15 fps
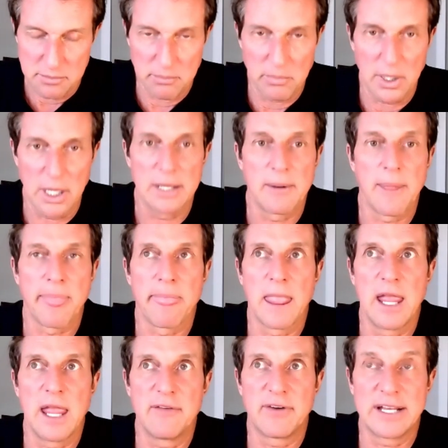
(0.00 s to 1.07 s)
But
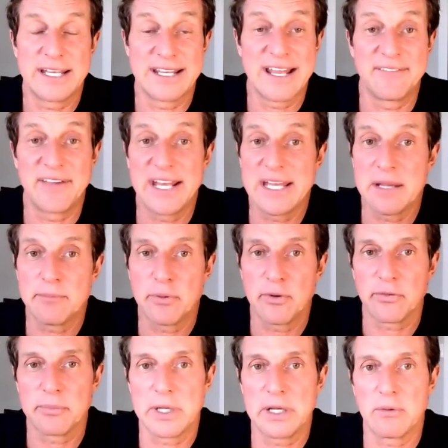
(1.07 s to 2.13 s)
if I didn't have any input
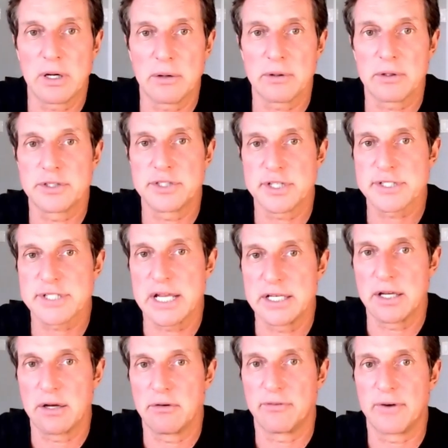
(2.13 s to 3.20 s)
from anywhere, just that
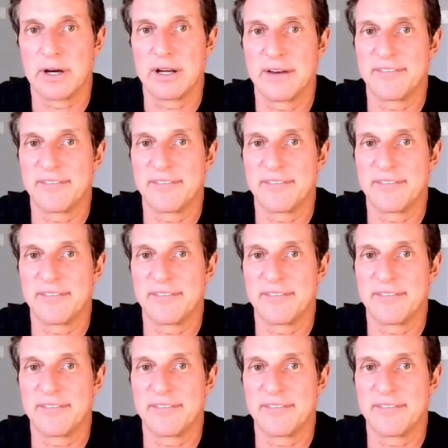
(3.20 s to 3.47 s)
node to fire.